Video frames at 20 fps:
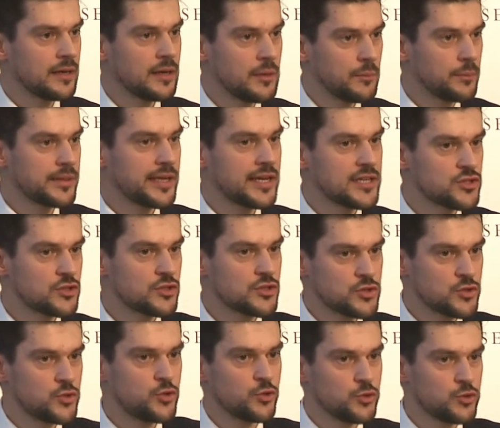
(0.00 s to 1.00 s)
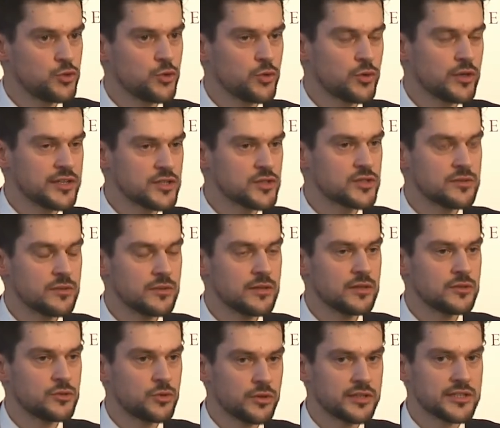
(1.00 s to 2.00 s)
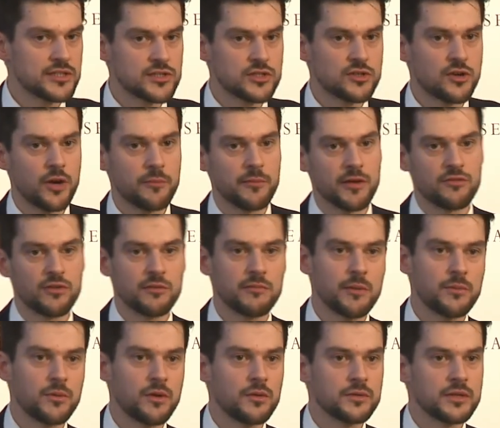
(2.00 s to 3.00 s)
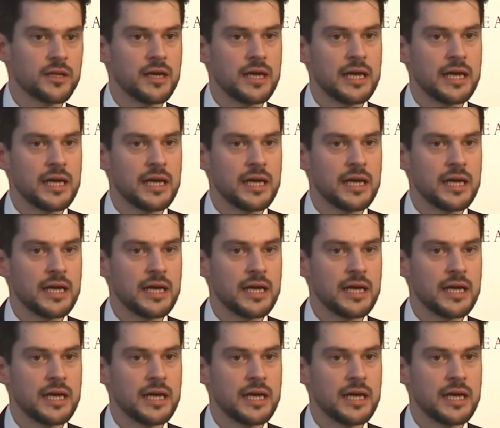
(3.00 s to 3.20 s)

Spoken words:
places to tourists coming from abroad,